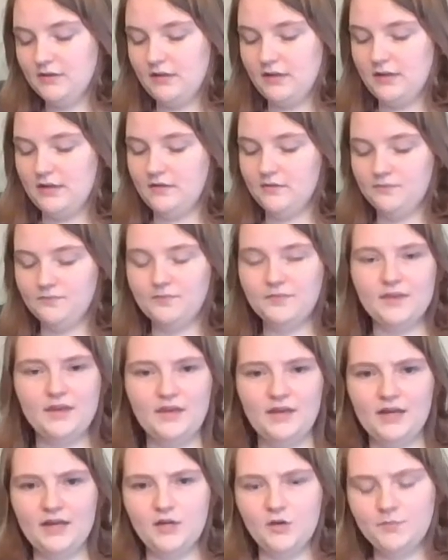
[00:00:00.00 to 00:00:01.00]
And
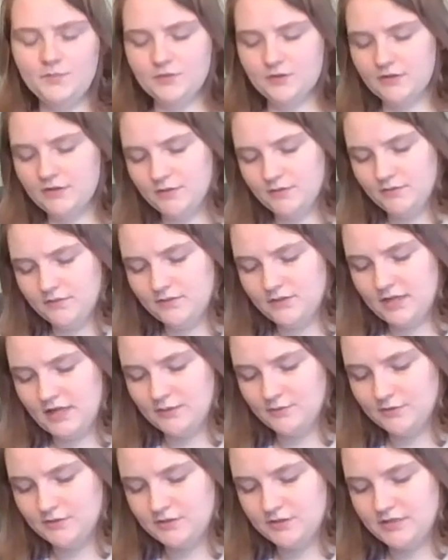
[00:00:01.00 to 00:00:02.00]
I hope you're all
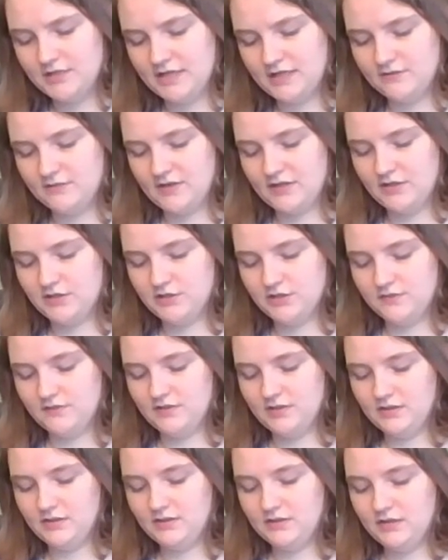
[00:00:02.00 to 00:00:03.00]
able to take advantage of
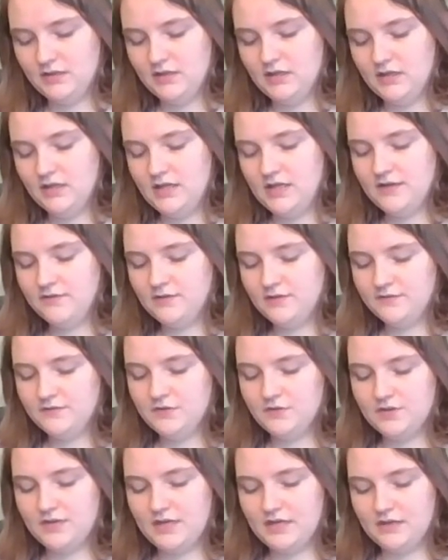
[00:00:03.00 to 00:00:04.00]
it. Even if
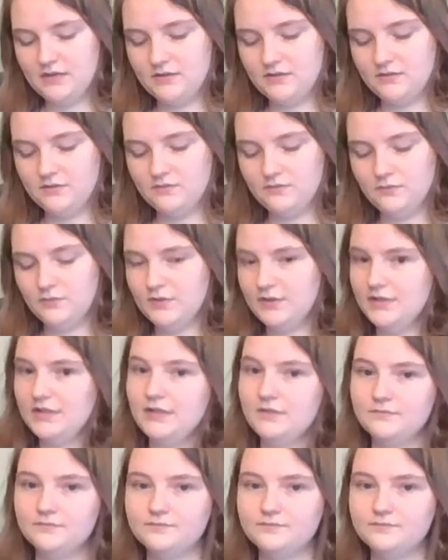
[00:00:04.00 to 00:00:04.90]
you can't really